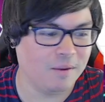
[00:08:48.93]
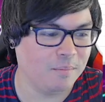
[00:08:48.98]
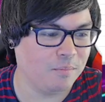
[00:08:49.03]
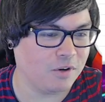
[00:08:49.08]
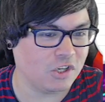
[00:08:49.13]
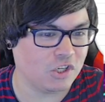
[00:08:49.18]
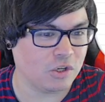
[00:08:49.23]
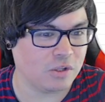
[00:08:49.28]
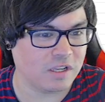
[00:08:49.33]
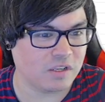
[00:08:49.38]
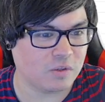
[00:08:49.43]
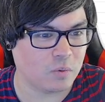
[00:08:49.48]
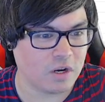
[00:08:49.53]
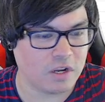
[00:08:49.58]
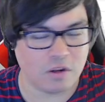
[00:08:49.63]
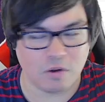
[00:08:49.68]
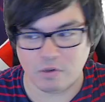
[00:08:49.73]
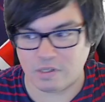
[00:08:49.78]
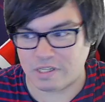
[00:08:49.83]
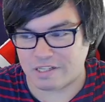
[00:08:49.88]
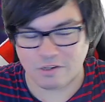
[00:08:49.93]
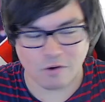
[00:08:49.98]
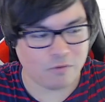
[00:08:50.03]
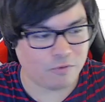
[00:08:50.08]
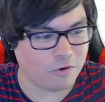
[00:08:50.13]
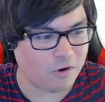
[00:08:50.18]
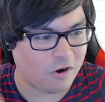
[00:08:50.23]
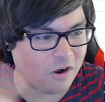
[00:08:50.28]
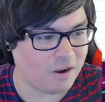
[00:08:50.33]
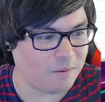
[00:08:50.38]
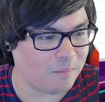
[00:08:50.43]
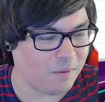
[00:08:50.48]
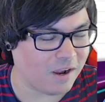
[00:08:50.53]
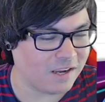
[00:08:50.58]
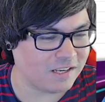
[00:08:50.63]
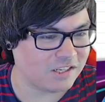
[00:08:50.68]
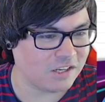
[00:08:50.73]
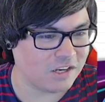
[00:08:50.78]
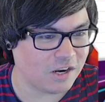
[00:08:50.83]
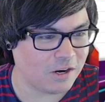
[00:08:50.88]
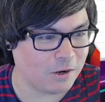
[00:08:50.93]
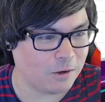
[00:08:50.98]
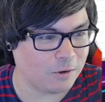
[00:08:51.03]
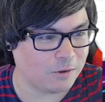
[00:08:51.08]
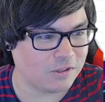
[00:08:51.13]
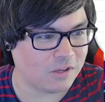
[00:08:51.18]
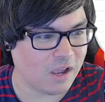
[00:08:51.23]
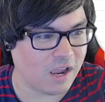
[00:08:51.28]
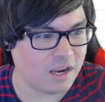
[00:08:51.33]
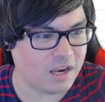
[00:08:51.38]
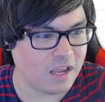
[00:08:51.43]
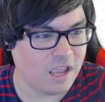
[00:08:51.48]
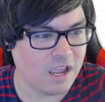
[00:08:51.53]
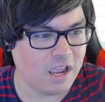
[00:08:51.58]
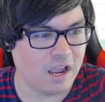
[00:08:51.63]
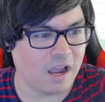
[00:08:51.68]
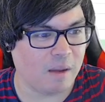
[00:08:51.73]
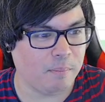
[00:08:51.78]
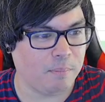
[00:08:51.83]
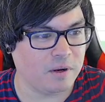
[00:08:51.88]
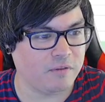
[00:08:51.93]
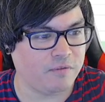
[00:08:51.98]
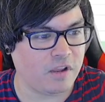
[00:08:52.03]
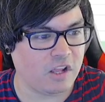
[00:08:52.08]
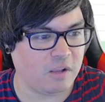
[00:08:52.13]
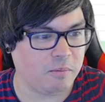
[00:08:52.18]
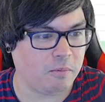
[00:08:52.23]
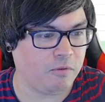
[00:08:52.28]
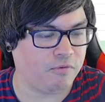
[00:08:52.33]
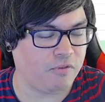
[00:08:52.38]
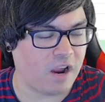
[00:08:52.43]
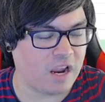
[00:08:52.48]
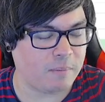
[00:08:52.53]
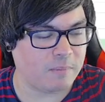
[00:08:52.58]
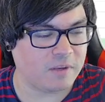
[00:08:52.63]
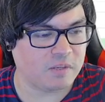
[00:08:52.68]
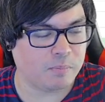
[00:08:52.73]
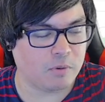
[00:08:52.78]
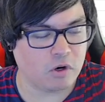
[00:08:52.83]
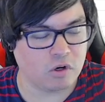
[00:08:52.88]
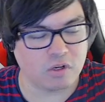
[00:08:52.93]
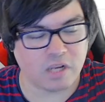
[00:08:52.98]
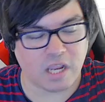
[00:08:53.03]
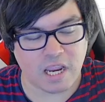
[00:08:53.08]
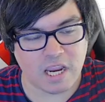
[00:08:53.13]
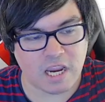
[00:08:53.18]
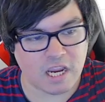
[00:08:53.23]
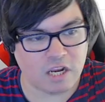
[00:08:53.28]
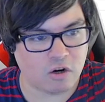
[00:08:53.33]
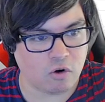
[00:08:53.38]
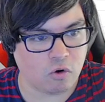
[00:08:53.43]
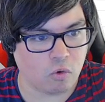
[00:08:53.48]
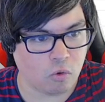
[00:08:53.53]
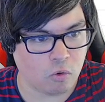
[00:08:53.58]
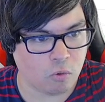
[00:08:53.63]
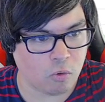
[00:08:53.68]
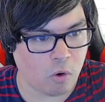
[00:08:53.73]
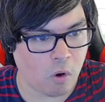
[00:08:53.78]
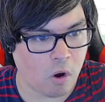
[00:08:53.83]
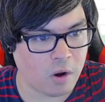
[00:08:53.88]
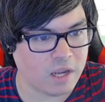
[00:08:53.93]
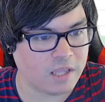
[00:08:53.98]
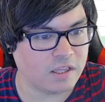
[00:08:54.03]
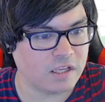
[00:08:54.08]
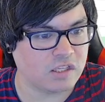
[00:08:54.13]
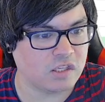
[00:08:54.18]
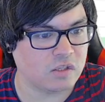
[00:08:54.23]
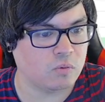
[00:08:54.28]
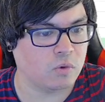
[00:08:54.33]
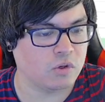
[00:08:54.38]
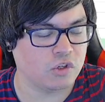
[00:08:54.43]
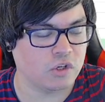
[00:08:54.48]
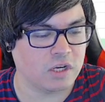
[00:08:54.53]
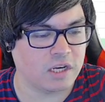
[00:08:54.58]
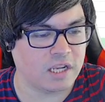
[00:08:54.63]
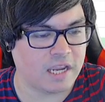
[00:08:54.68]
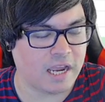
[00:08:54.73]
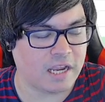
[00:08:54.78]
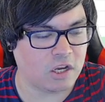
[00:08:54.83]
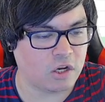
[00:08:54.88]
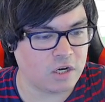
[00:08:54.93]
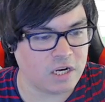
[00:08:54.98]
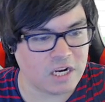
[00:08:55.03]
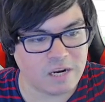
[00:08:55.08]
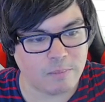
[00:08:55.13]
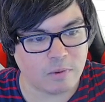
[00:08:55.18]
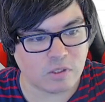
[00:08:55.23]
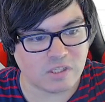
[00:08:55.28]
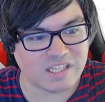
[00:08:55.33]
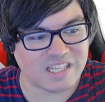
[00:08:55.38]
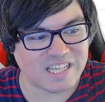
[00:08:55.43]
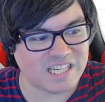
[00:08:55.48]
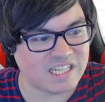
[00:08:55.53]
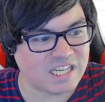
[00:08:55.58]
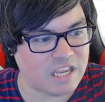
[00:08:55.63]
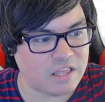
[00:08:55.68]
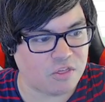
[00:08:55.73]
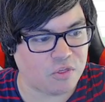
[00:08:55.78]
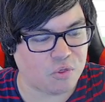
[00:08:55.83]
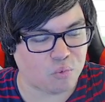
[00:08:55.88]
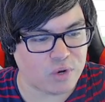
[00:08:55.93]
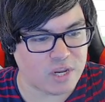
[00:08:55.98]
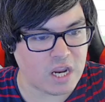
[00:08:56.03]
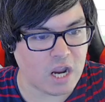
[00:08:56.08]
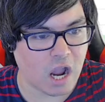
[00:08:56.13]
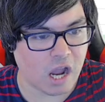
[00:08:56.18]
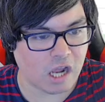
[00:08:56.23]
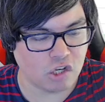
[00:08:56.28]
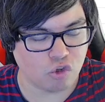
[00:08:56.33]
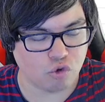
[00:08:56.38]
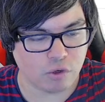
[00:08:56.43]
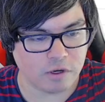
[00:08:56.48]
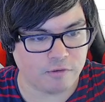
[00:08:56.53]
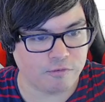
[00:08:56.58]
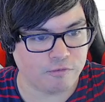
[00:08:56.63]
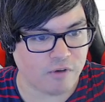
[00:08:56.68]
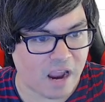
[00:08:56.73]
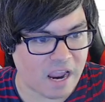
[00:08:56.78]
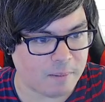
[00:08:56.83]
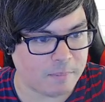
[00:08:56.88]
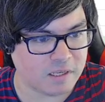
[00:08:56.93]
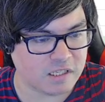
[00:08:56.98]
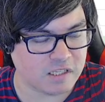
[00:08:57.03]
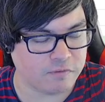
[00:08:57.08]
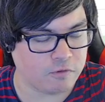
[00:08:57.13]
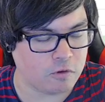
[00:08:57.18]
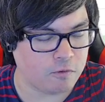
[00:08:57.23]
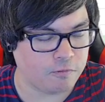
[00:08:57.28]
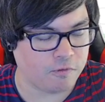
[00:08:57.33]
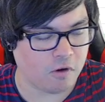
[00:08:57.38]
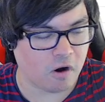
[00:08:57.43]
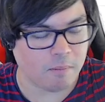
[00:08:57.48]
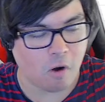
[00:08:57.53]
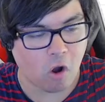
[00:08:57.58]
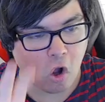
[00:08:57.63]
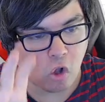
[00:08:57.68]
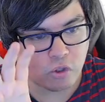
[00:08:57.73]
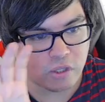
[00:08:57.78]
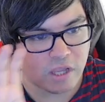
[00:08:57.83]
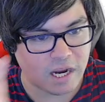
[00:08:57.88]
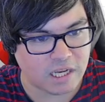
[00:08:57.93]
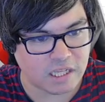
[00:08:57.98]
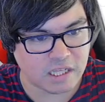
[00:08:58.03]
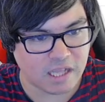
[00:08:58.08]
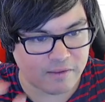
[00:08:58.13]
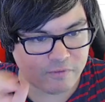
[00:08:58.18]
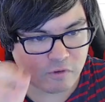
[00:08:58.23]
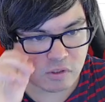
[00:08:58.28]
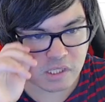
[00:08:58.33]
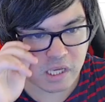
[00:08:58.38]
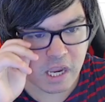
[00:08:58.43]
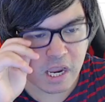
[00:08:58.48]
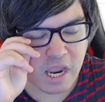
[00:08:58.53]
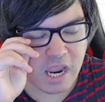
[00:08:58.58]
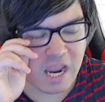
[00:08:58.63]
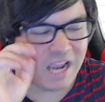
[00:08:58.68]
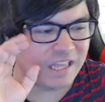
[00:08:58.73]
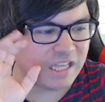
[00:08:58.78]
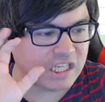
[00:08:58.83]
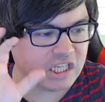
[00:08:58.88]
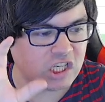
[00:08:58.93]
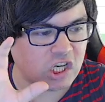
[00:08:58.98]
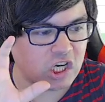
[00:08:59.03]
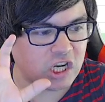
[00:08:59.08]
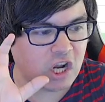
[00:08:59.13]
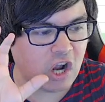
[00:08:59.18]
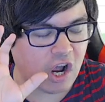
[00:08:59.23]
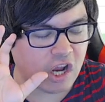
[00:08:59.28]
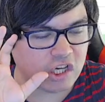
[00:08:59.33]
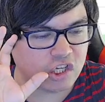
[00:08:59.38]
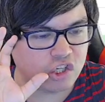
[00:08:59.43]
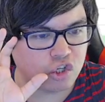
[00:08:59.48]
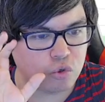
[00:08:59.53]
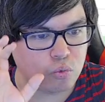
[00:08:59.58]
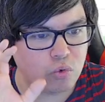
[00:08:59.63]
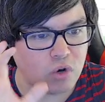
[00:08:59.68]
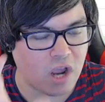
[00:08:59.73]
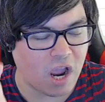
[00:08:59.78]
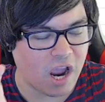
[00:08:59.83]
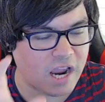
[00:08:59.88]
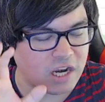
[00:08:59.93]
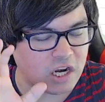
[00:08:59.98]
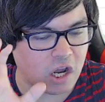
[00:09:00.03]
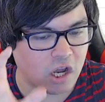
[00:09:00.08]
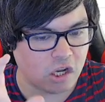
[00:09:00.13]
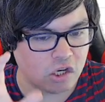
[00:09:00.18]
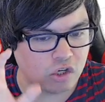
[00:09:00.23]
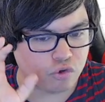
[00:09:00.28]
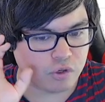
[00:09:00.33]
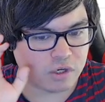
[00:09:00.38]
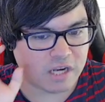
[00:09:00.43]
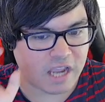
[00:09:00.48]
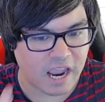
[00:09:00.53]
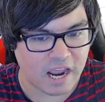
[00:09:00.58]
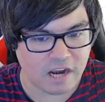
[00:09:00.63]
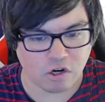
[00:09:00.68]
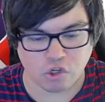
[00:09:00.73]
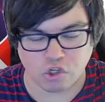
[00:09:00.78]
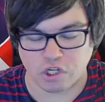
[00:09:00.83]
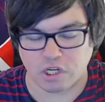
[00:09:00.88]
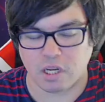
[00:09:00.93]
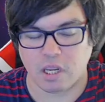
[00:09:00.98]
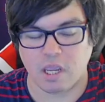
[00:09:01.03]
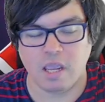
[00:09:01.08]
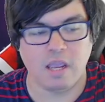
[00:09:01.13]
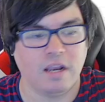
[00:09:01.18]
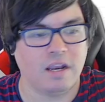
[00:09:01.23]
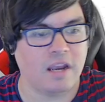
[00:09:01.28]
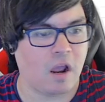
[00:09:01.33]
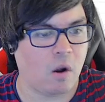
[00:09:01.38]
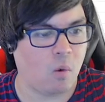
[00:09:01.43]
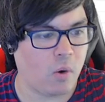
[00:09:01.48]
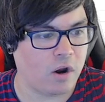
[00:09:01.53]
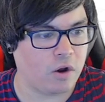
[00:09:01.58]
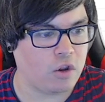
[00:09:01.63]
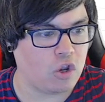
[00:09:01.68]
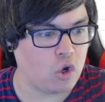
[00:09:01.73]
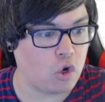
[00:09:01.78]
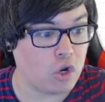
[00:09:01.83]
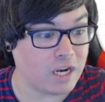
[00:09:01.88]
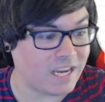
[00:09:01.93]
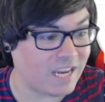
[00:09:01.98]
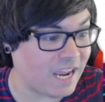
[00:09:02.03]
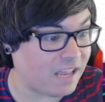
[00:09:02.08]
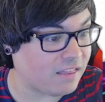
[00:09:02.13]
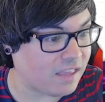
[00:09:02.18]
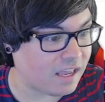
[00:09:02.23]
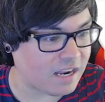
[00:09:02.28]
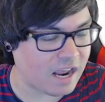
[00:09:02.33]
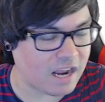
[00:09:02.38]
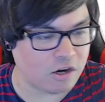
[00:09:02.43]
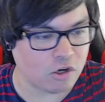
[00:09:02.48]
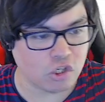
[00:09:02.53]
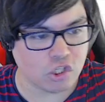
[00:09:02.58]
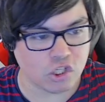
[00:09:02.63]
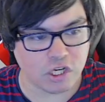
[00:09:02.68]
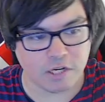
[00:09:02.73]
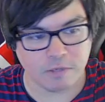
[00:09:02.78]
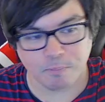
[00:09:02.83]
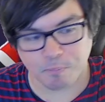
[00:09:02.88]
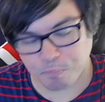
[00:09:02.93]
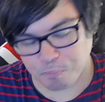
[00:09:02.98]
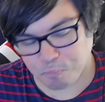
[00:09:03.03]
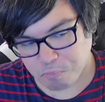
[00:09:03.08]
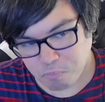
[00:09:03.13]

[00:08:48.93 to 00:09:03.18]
Pretty sure that's what I use. It's over on my scenario side. Uh, but available fragments per day in a heroic. This is what you're going to get. You're going to get about 6,300 fragments if you farm all nine levels. And this is going to cost you 900 energy. Now, where are you going to get that energy?